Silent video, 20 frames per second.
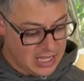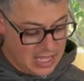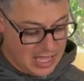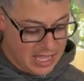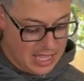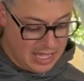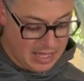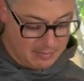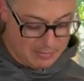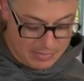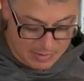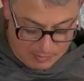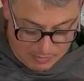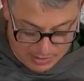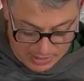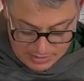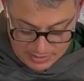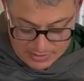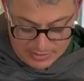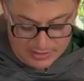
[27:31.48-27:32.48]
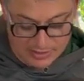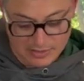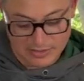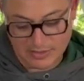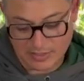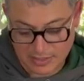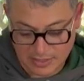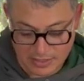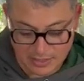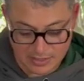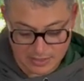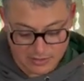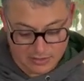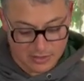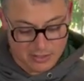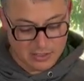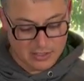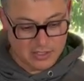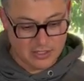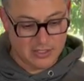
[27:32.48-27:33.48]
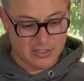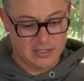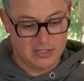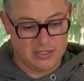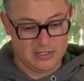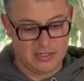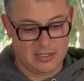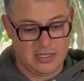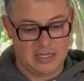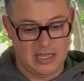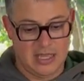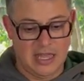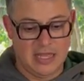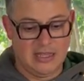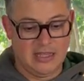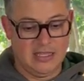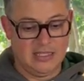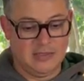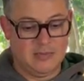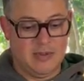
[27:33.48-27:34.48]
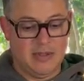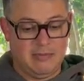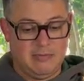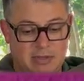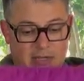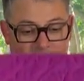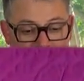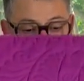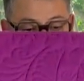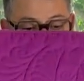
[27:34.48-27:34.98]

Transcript: Um, but seriously, look at this baby.